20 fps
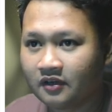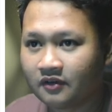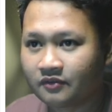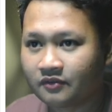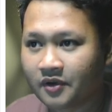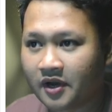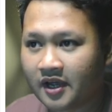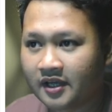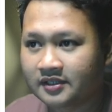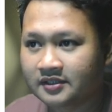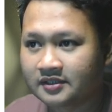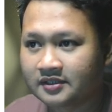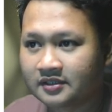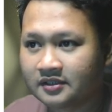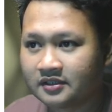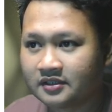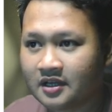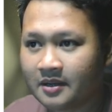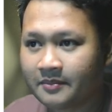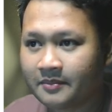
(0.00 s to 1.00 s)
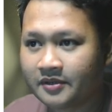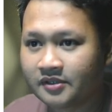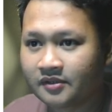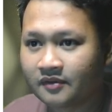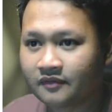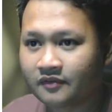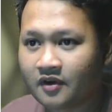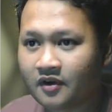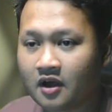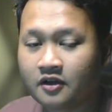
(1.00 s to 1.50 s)
rest, numbers
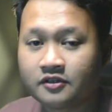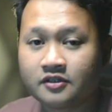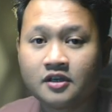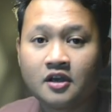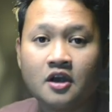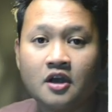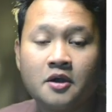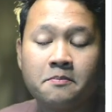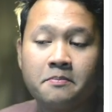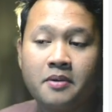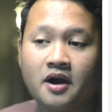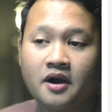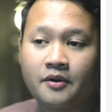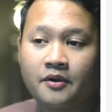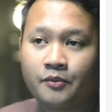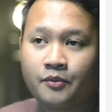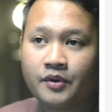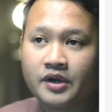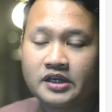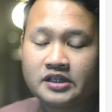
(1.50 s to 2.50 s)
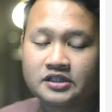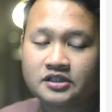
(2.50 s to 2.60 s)
of runs, but we